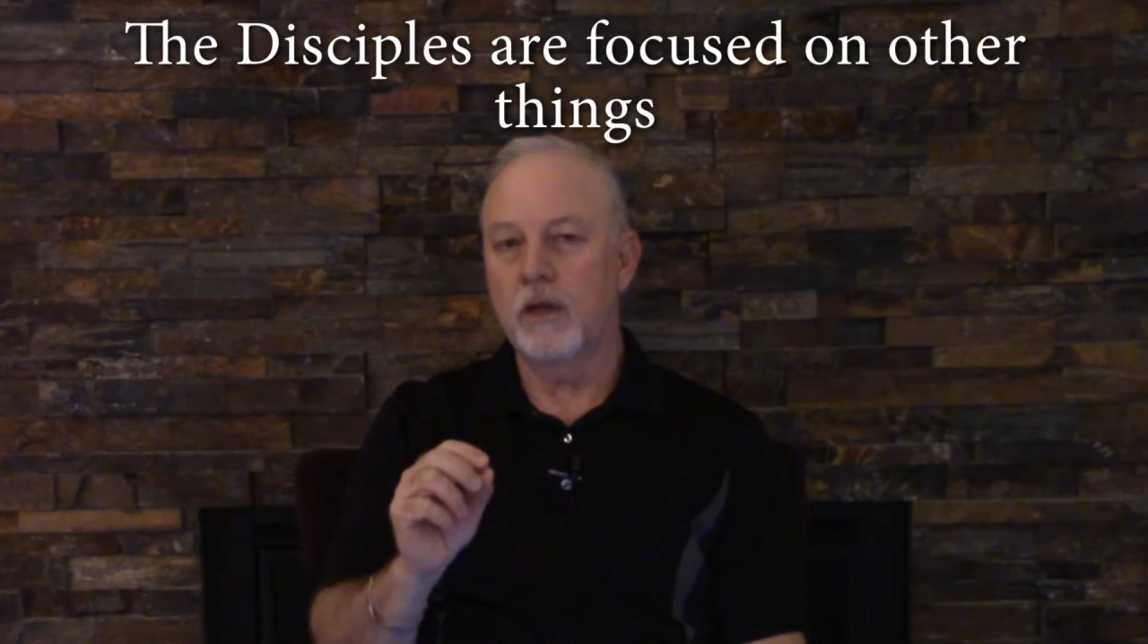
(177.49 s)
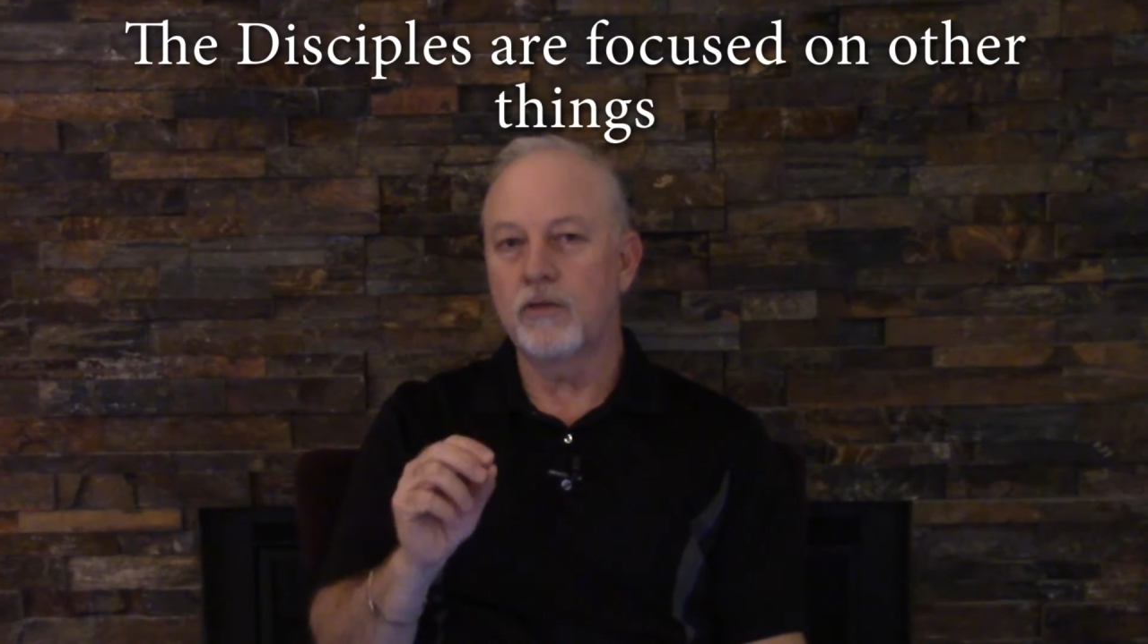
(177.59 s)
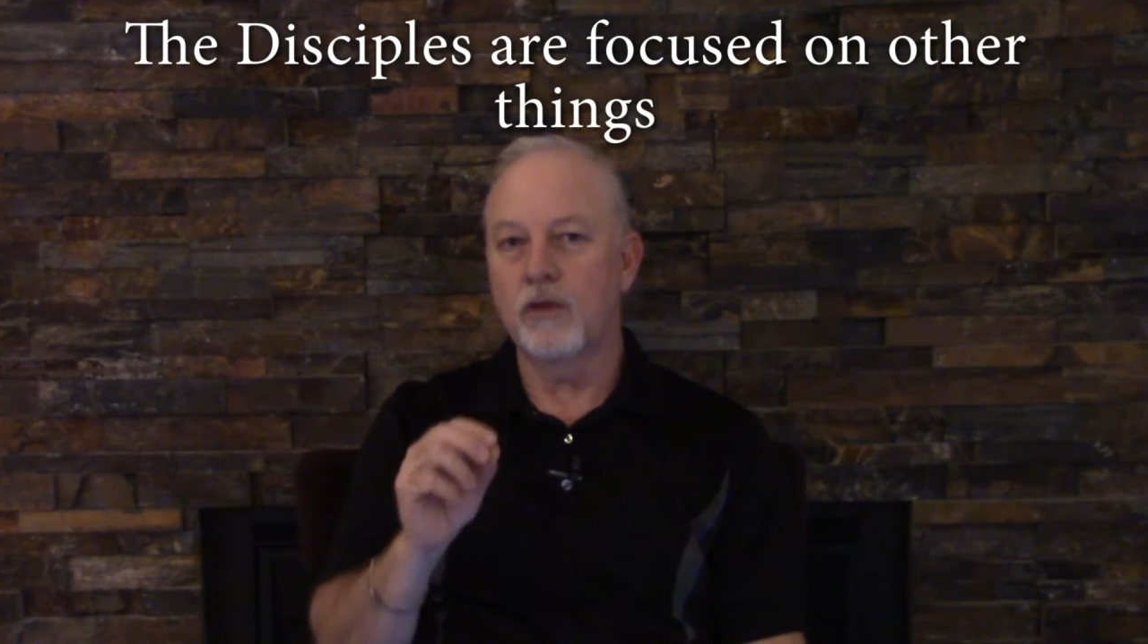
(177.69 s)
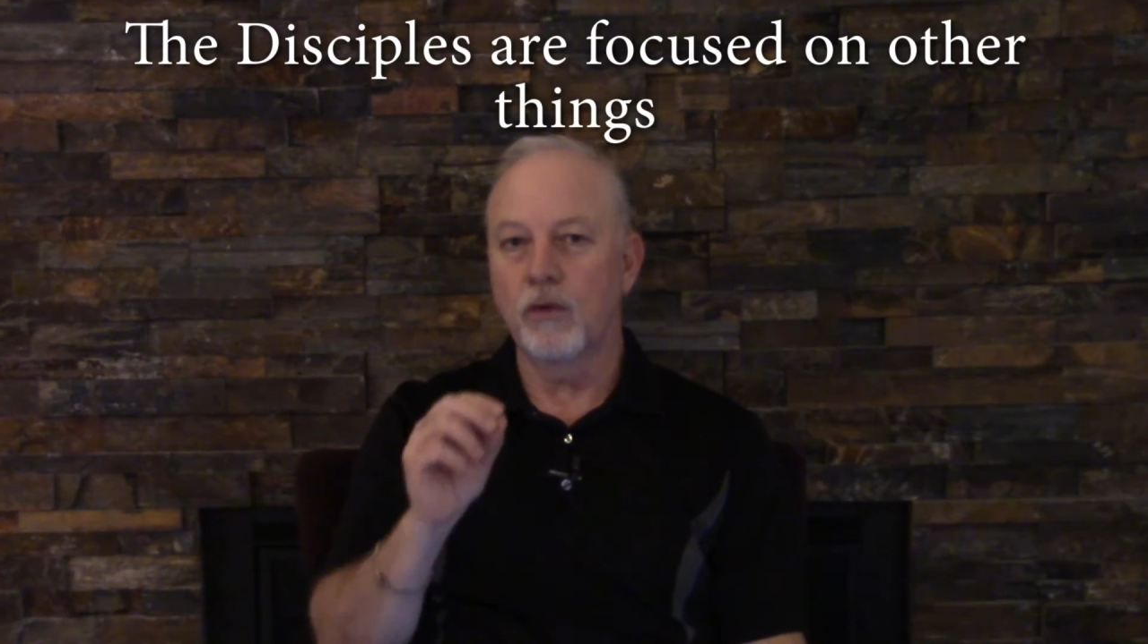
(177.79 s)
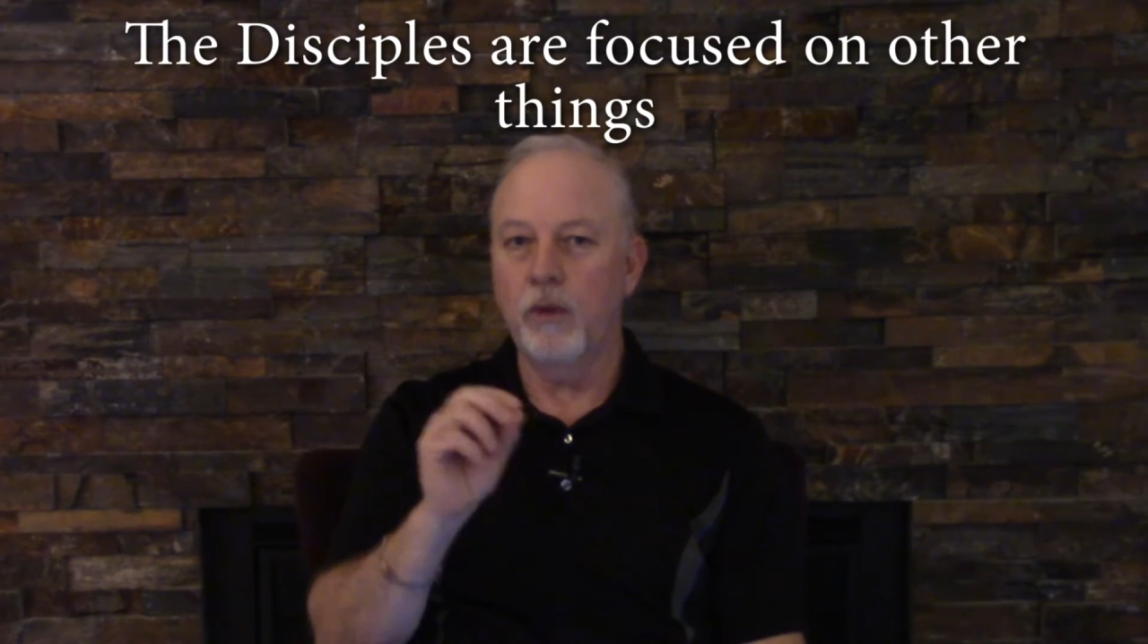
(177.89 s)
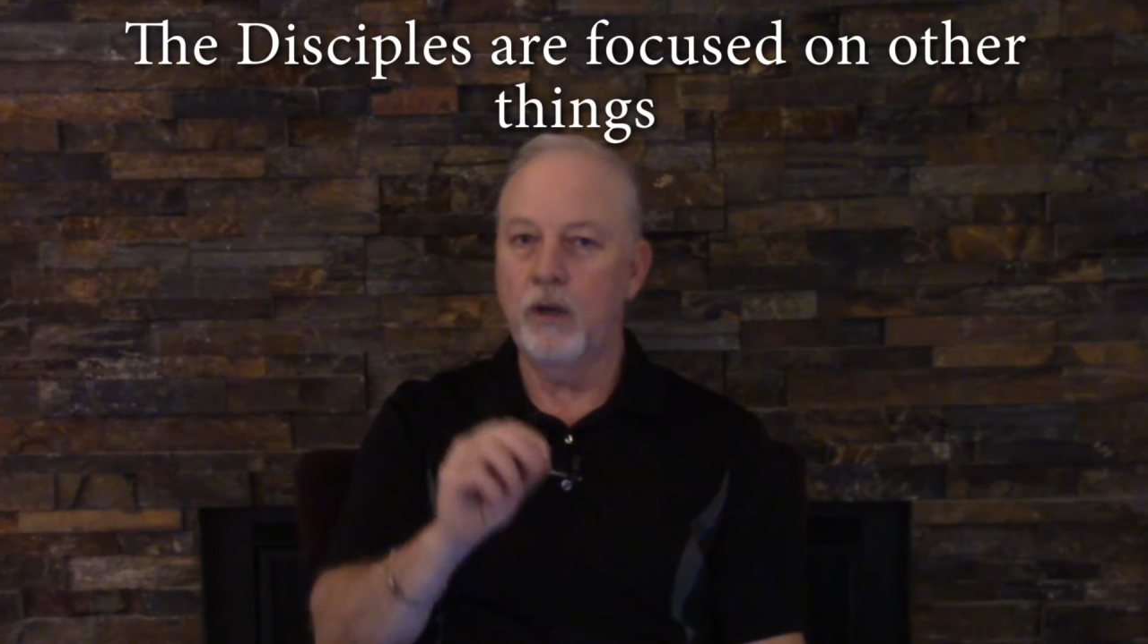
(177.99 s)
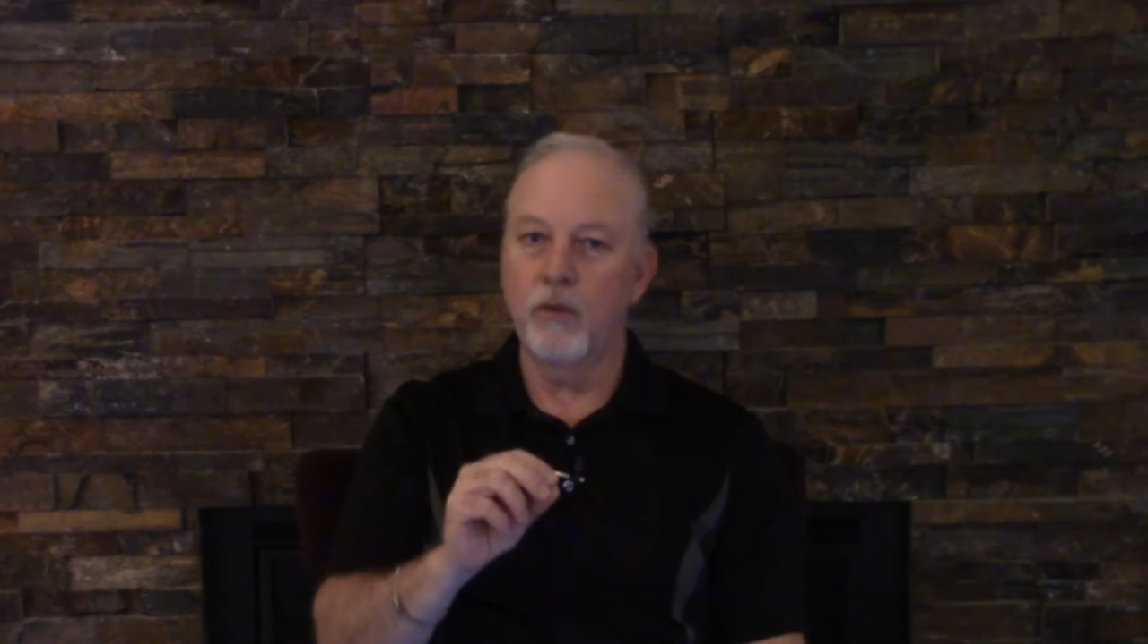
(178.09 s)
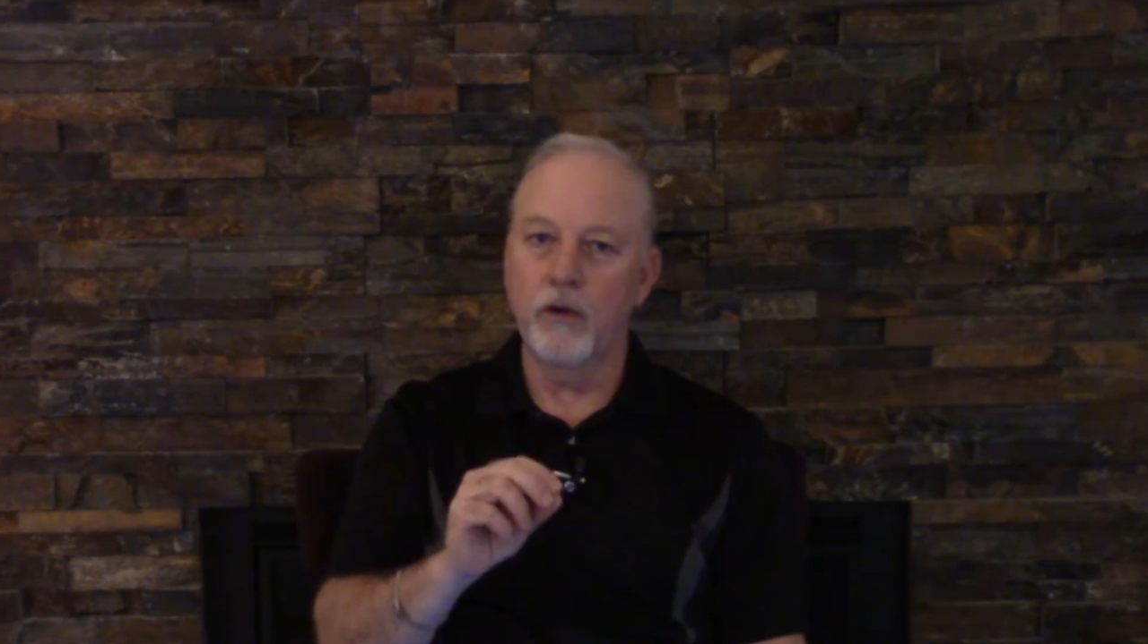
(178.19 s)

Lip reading: because the Greek